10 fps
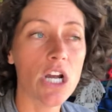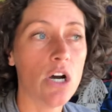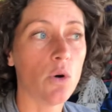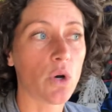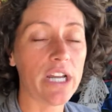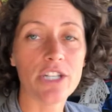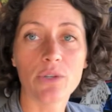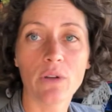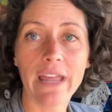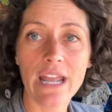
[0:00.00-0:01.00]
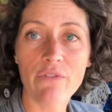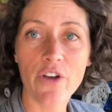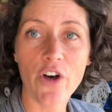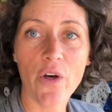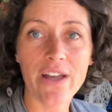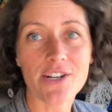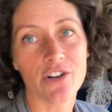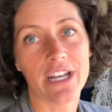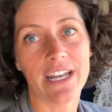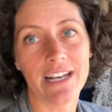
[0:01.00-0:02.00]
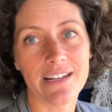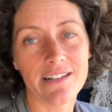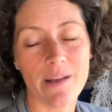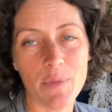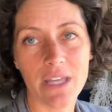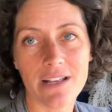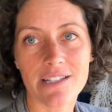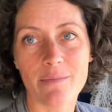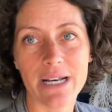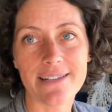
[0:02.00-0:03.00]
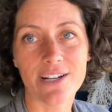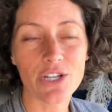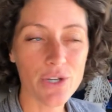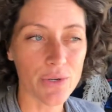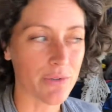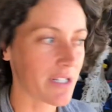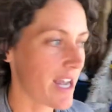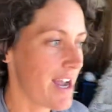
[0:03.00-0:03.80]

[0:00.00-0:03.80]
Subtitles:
or into a landfill and turning it into something that somebody's going to use.